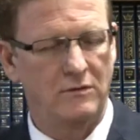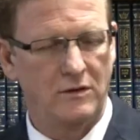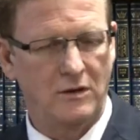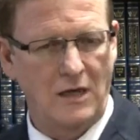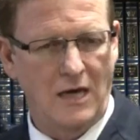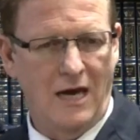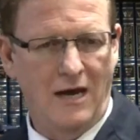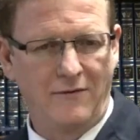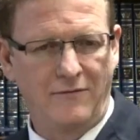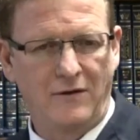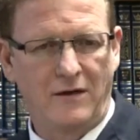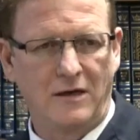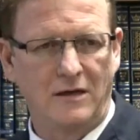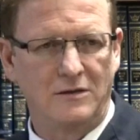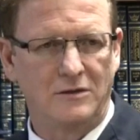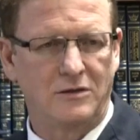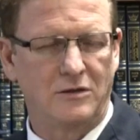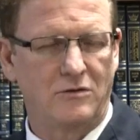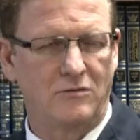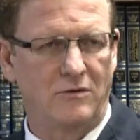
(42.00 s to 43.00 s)
you have a
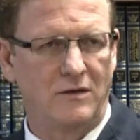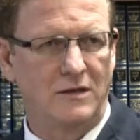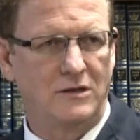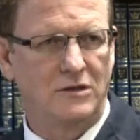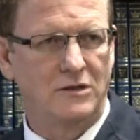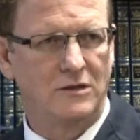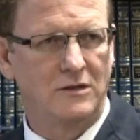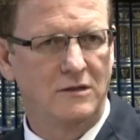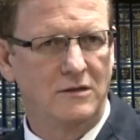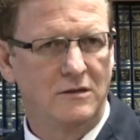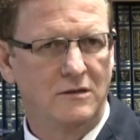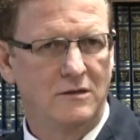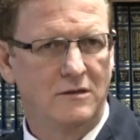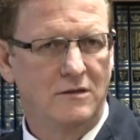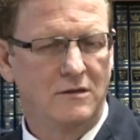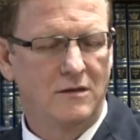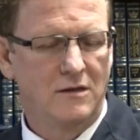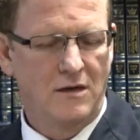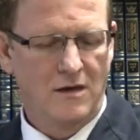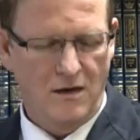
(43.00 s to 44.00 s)
consecration
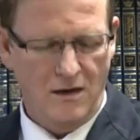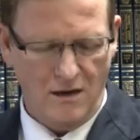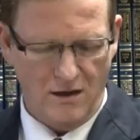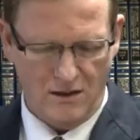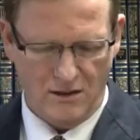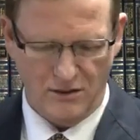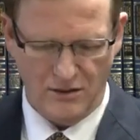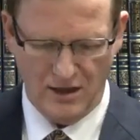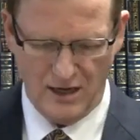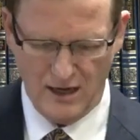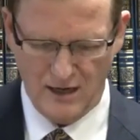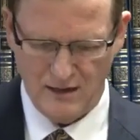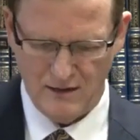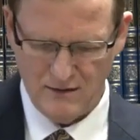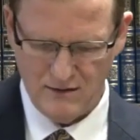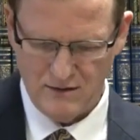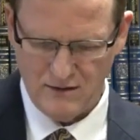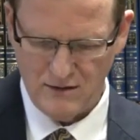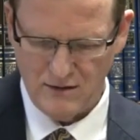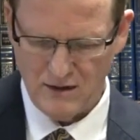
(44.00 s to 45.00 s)
and
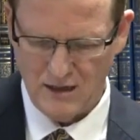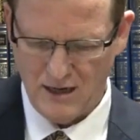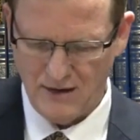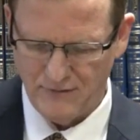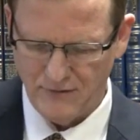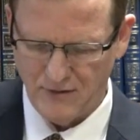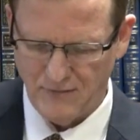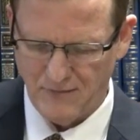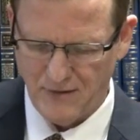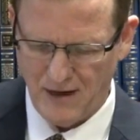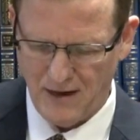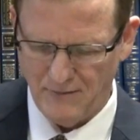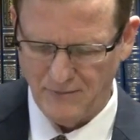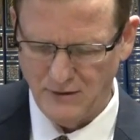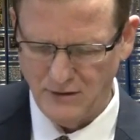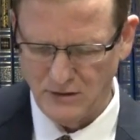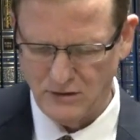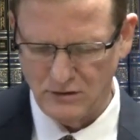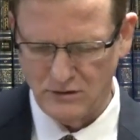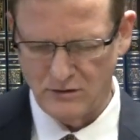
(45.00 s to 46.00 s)
then you have the
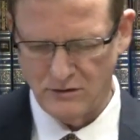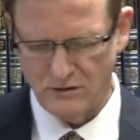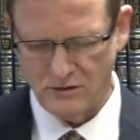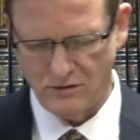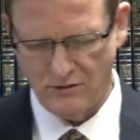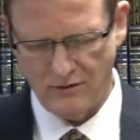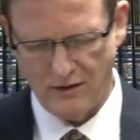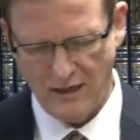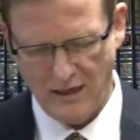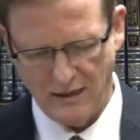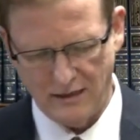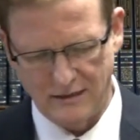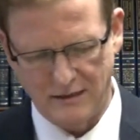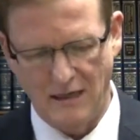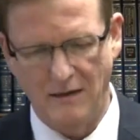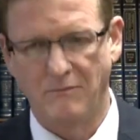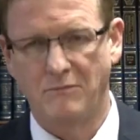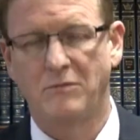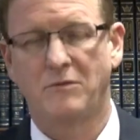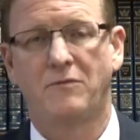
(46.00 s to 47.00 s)
blemish, so they're
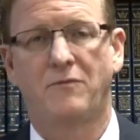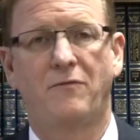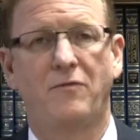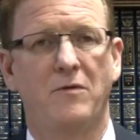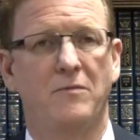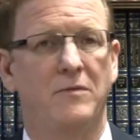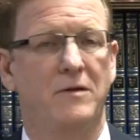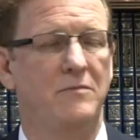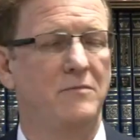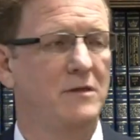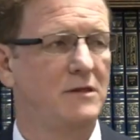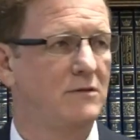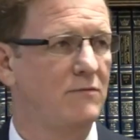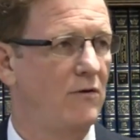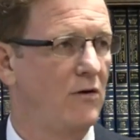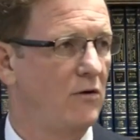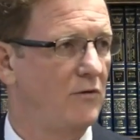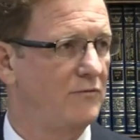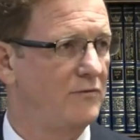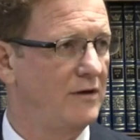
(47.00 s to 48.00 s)
exempt from the
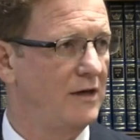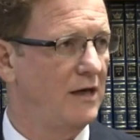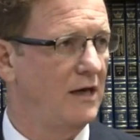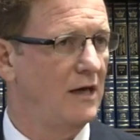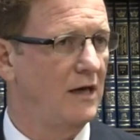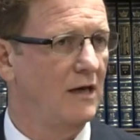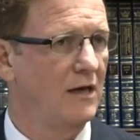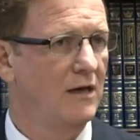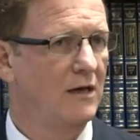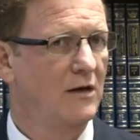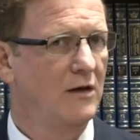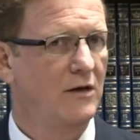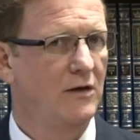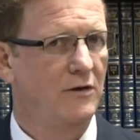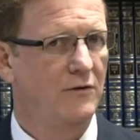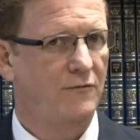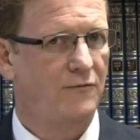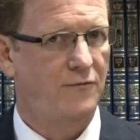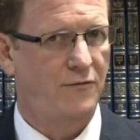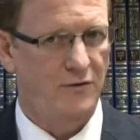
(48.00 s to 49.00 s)
mitzvah of the
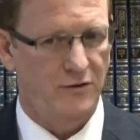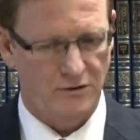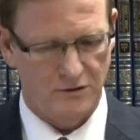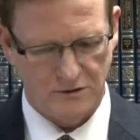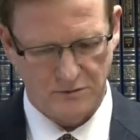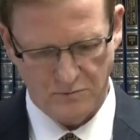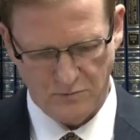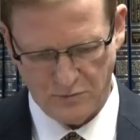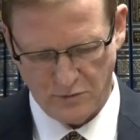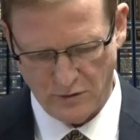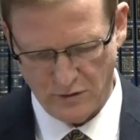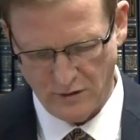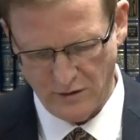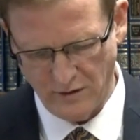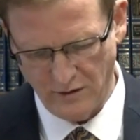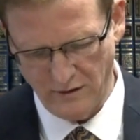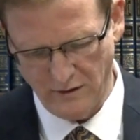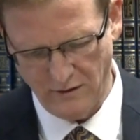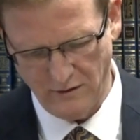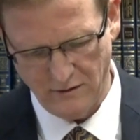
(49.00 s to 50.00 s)

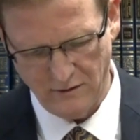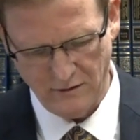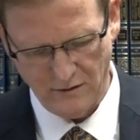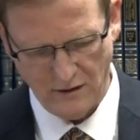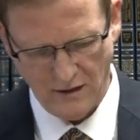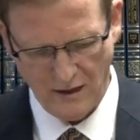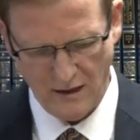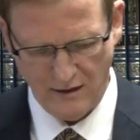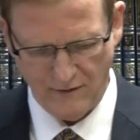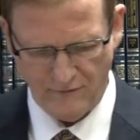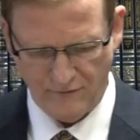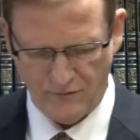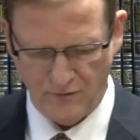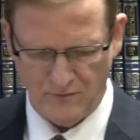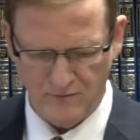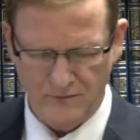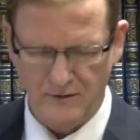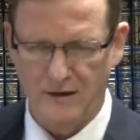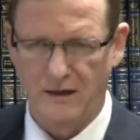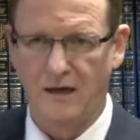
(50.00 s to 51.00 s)
firstborn and
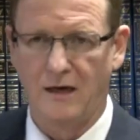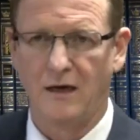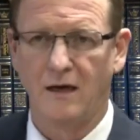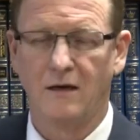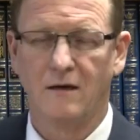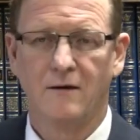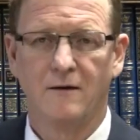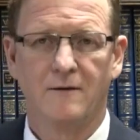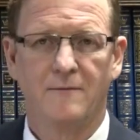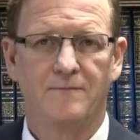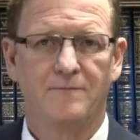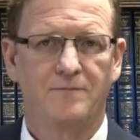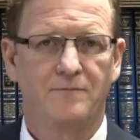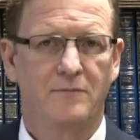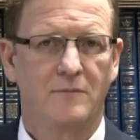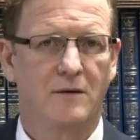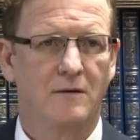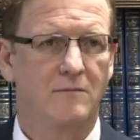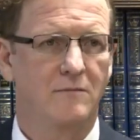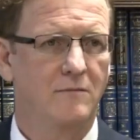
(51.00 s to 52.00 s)
from the
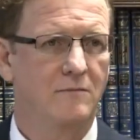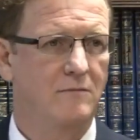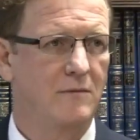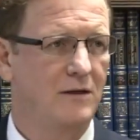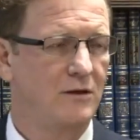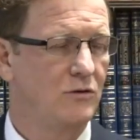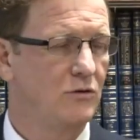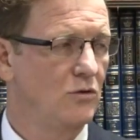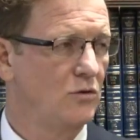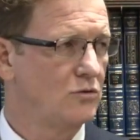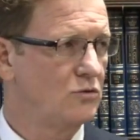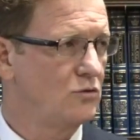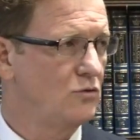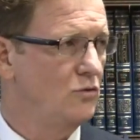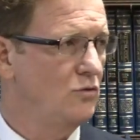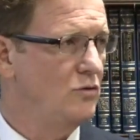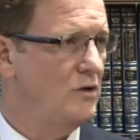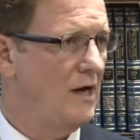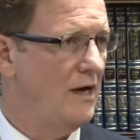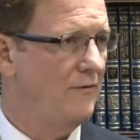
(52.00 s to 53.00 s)
matnot
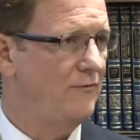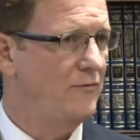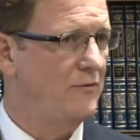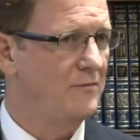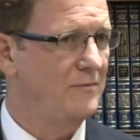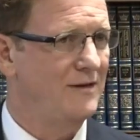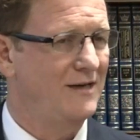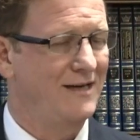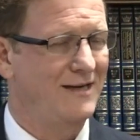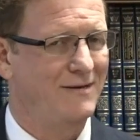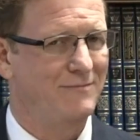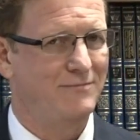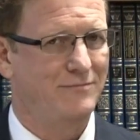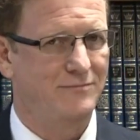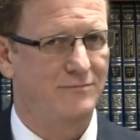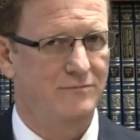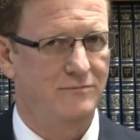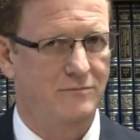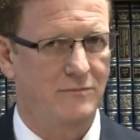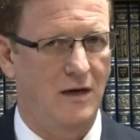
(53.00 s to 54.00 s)
kuna, from the
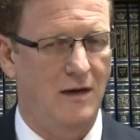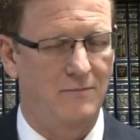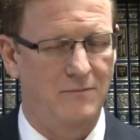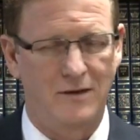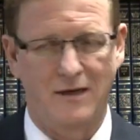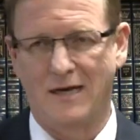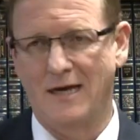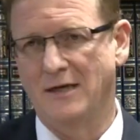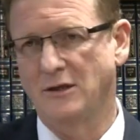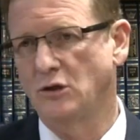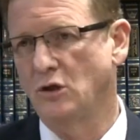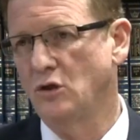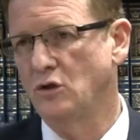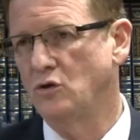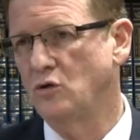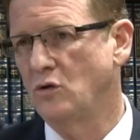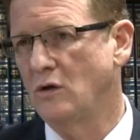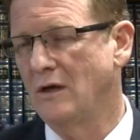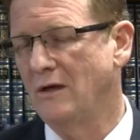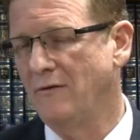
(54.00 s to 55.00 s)
obligation
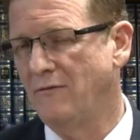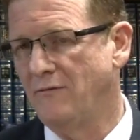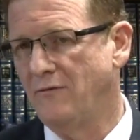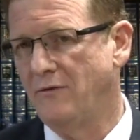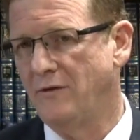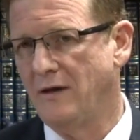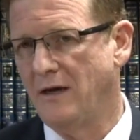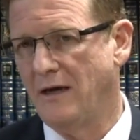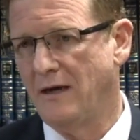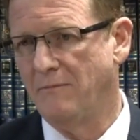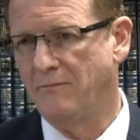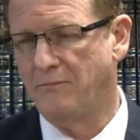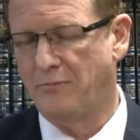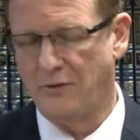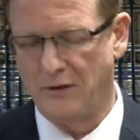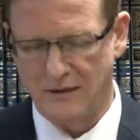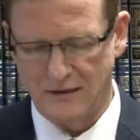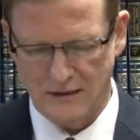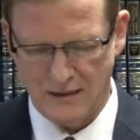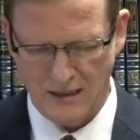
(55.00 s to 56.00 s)
to give the
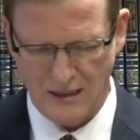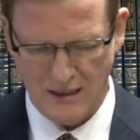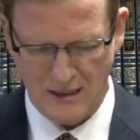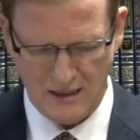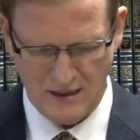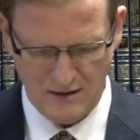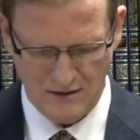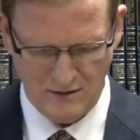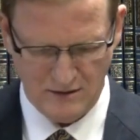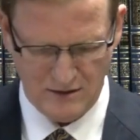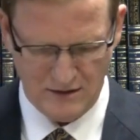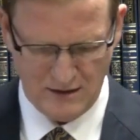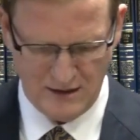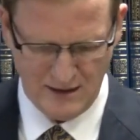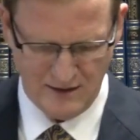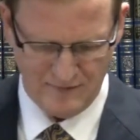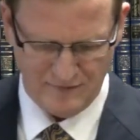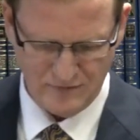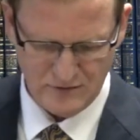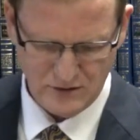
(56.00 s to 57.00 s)
priestly
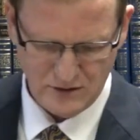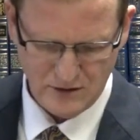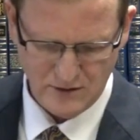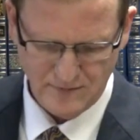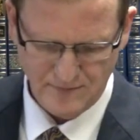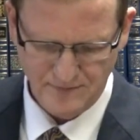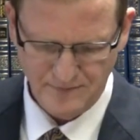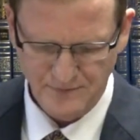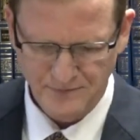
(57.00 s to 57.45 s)
gifts.